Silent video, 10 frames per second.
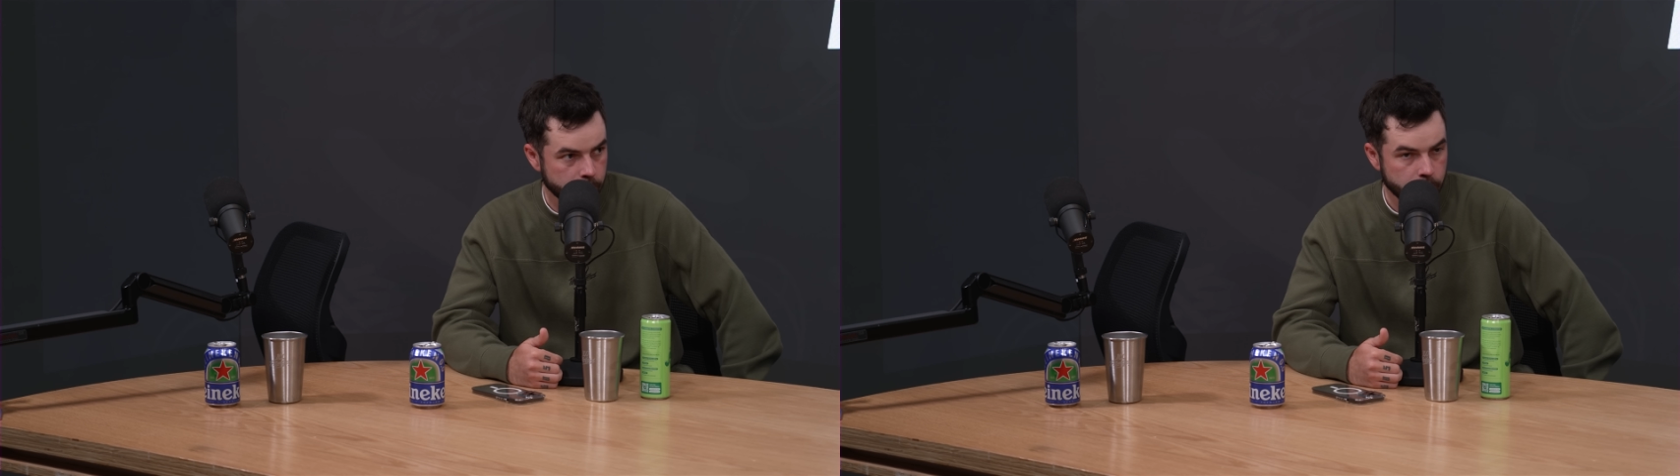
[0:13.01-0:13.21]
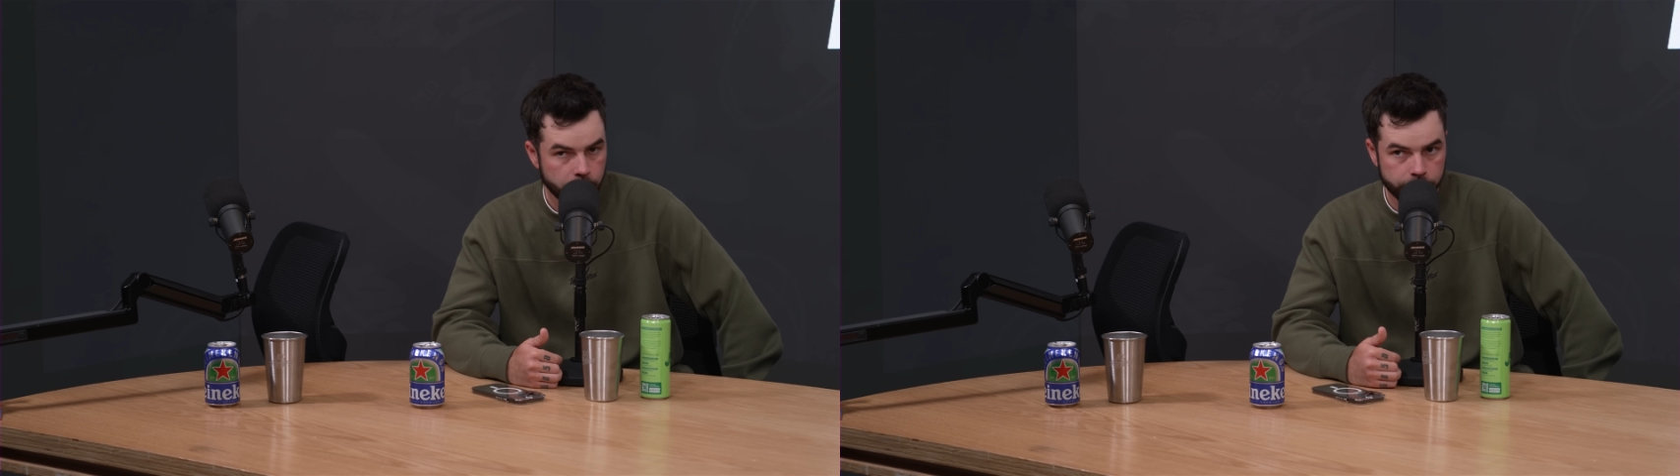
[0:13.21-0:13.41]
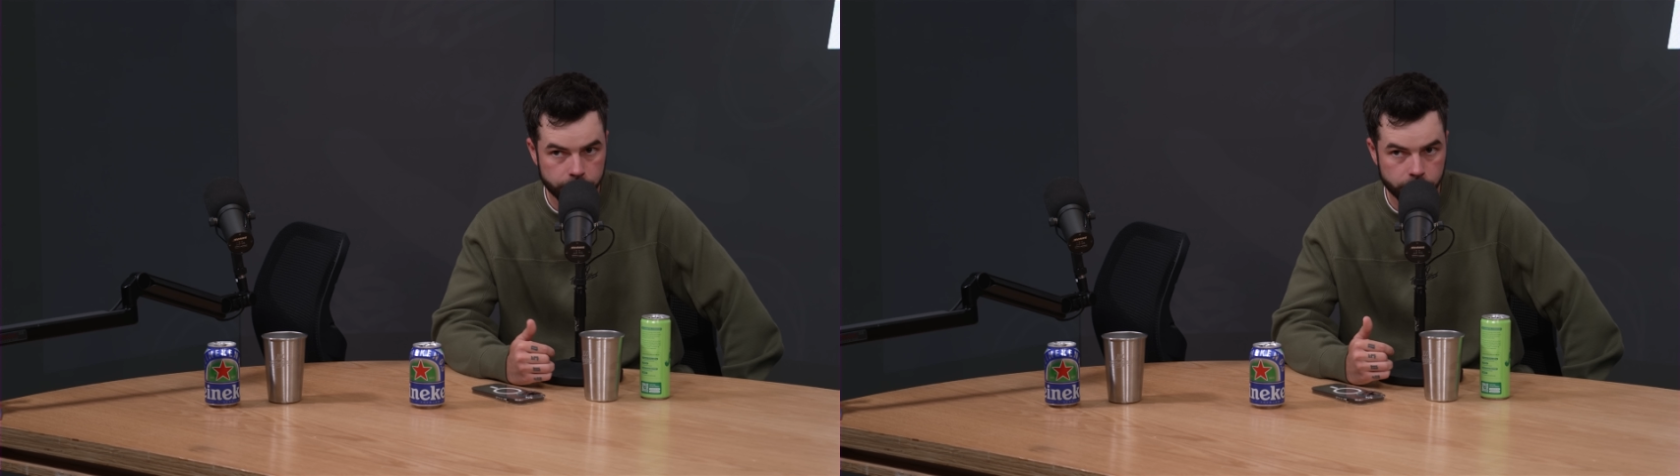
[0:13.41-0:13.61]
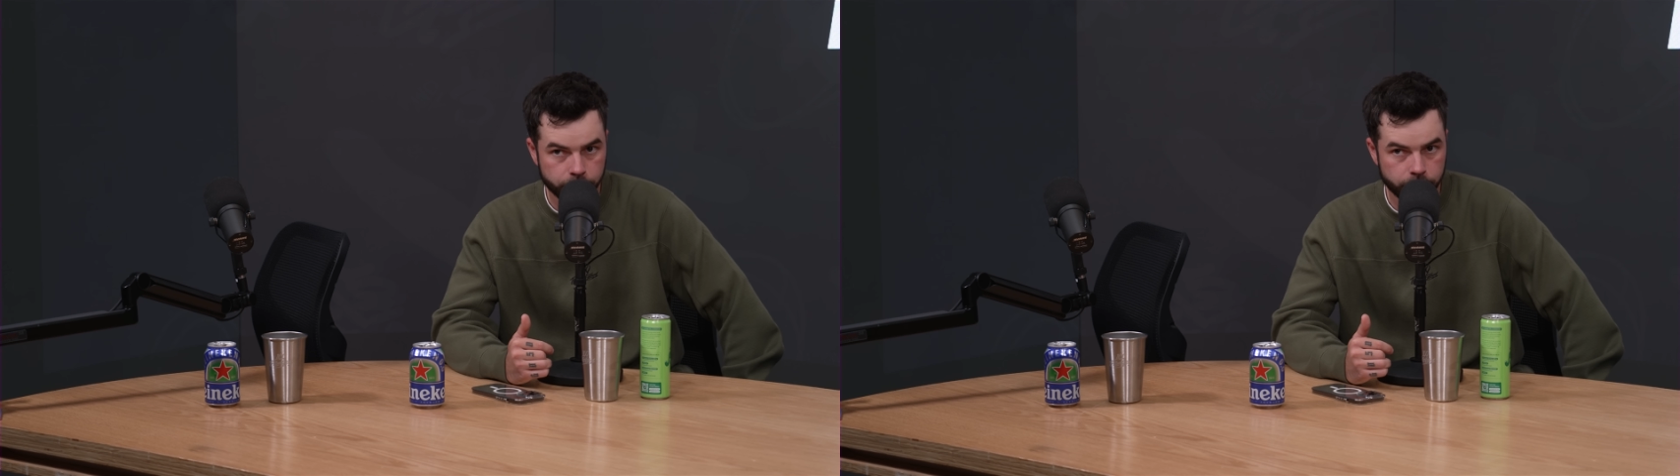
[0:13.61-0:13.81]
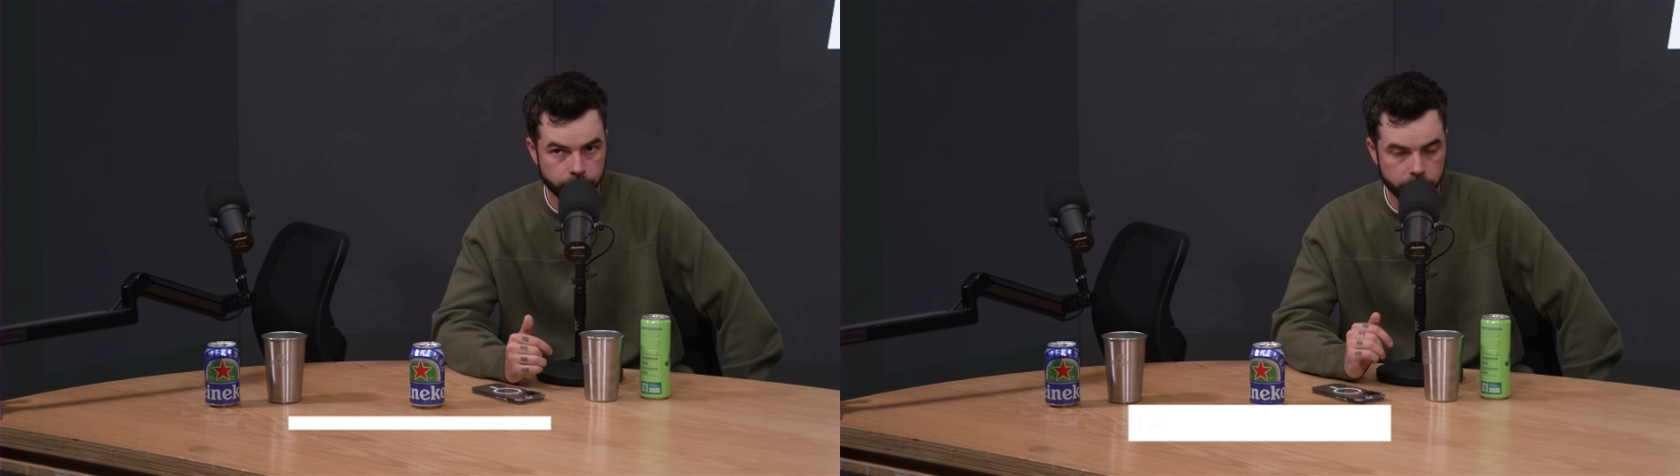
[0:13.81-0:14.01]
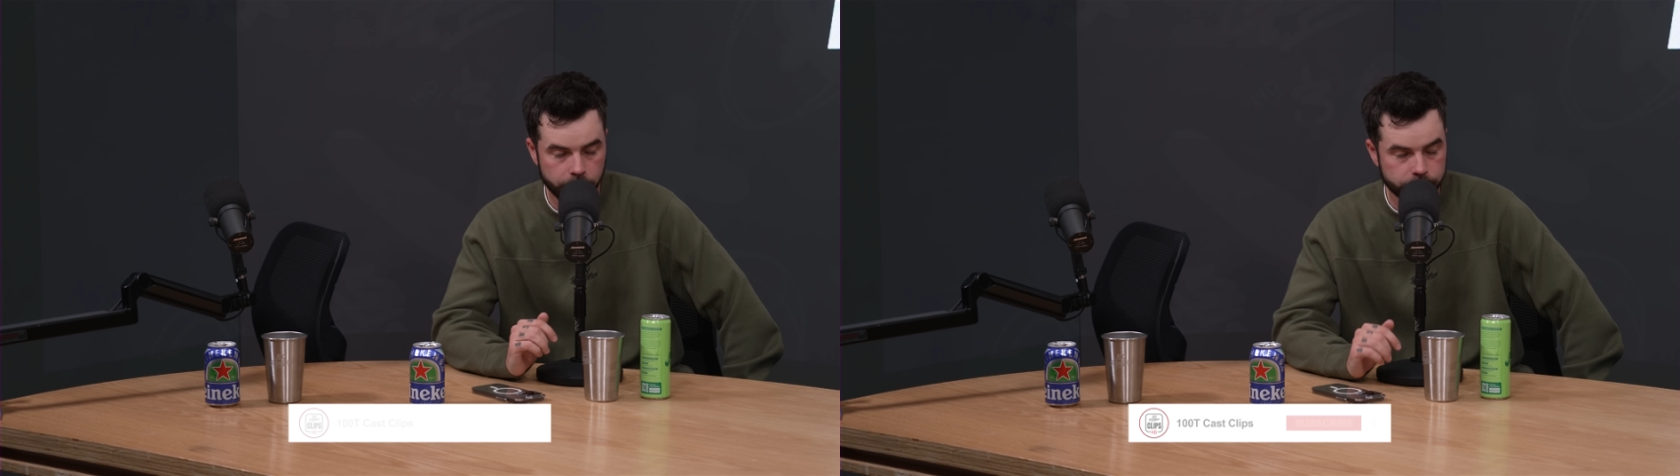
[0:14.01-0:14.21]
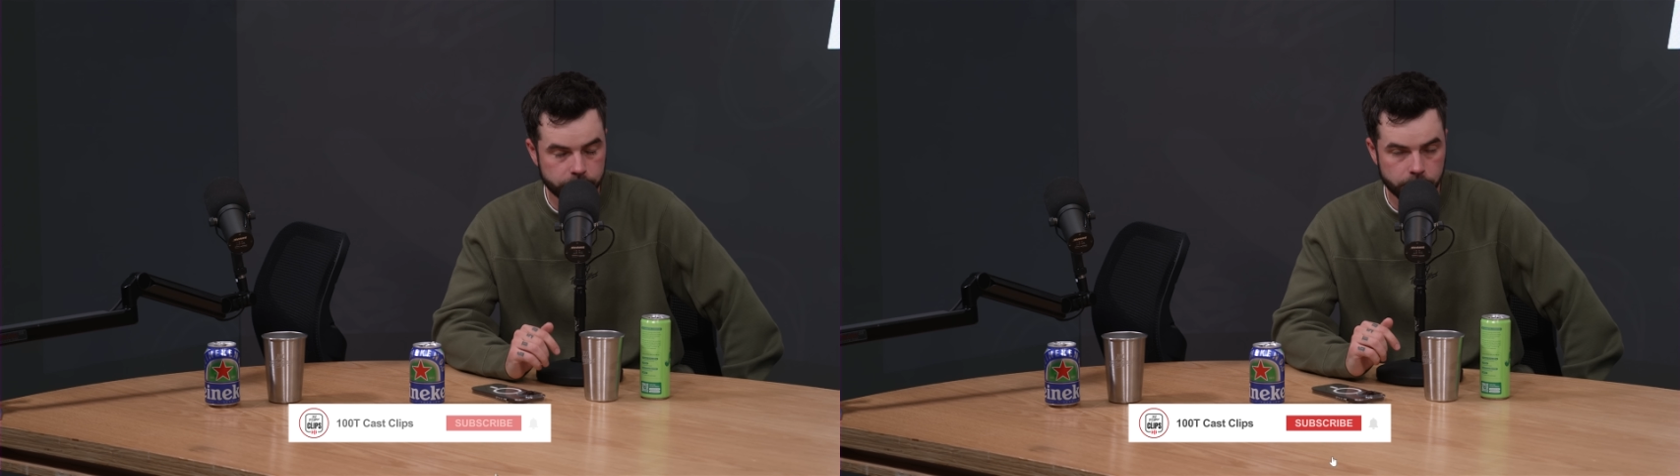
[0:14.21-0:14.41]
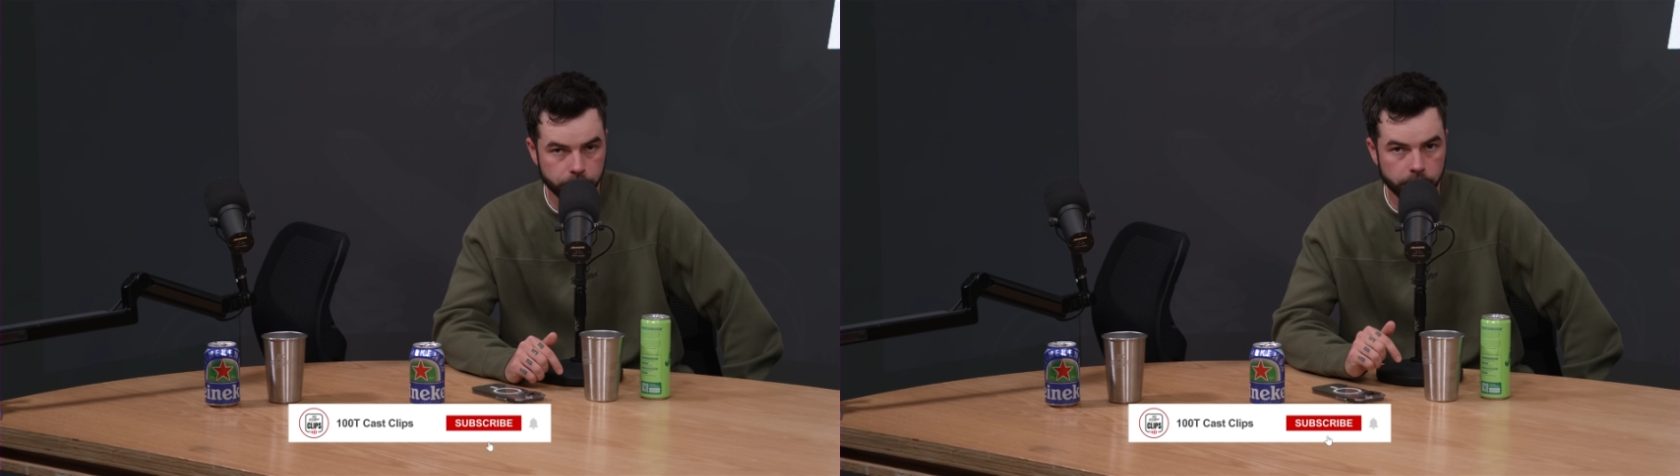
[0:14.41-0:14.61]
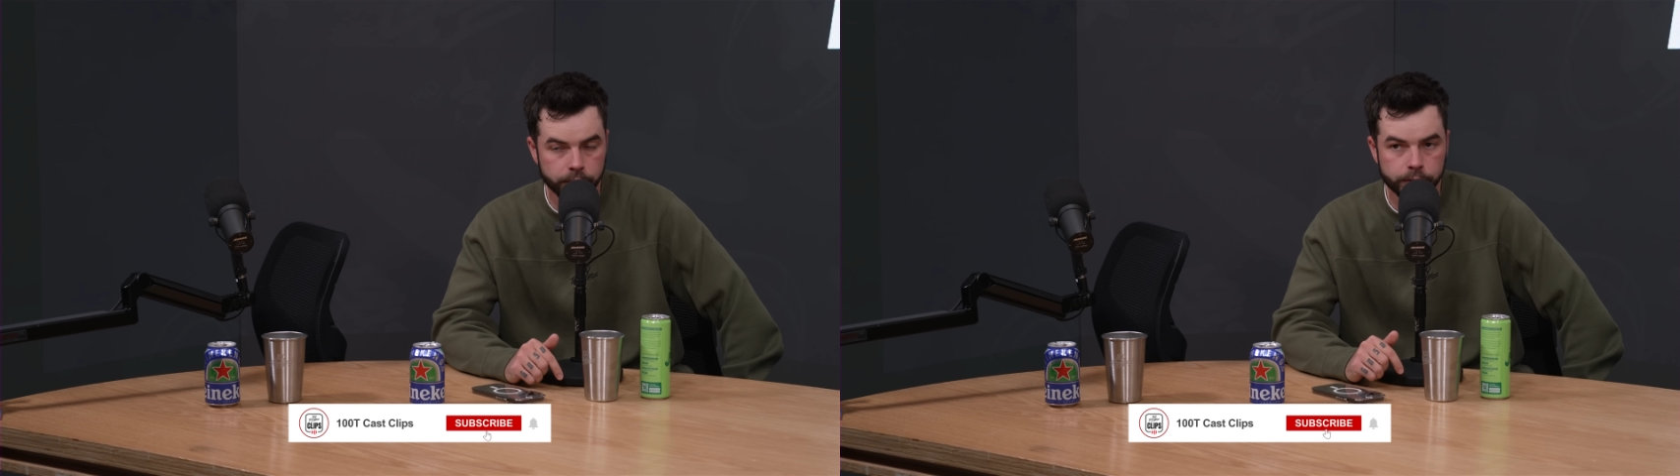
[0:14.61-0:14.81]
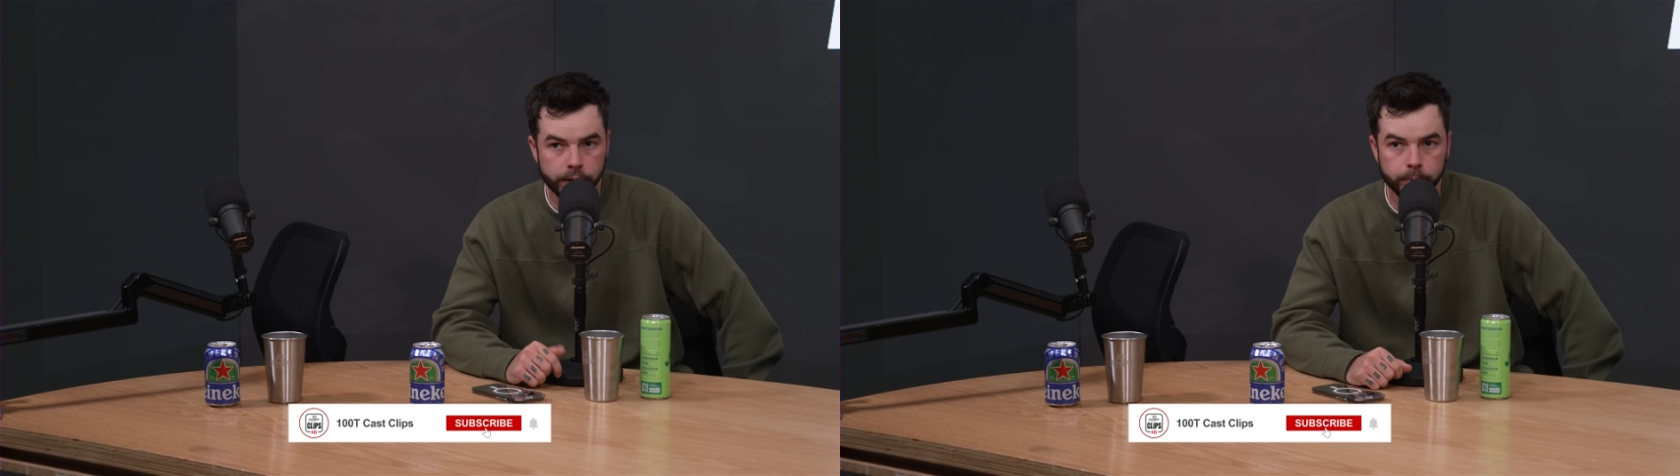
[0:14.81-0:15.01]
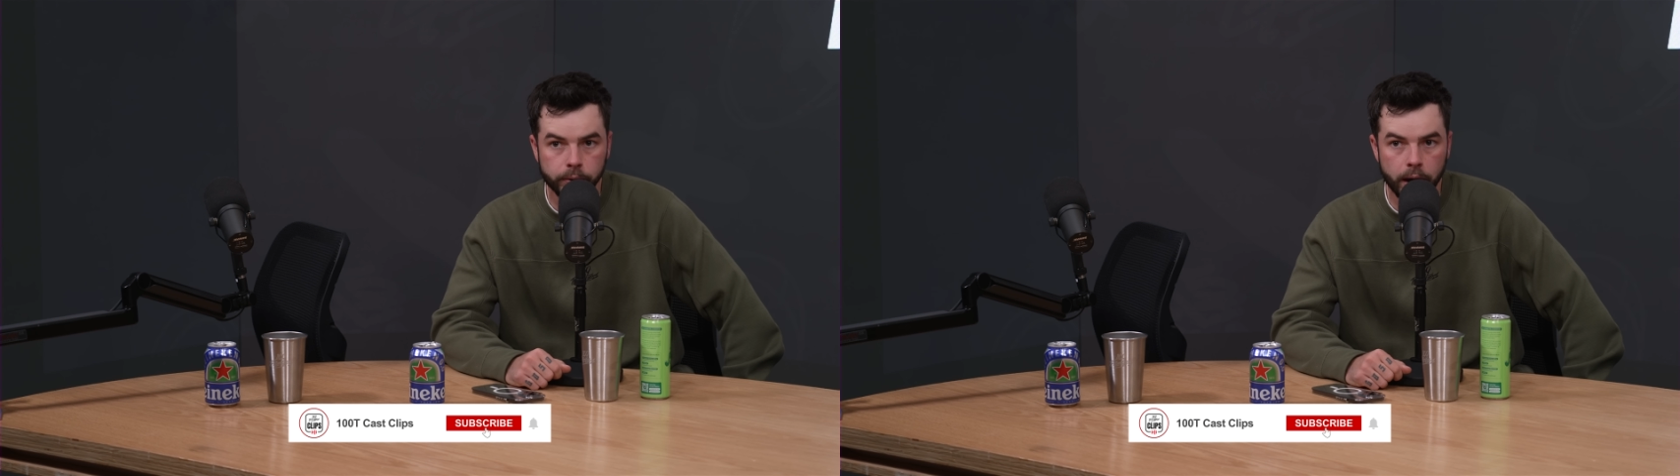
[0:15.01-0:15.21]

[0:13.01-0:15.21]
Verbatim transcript: I'll give you, like I said, the perfect example.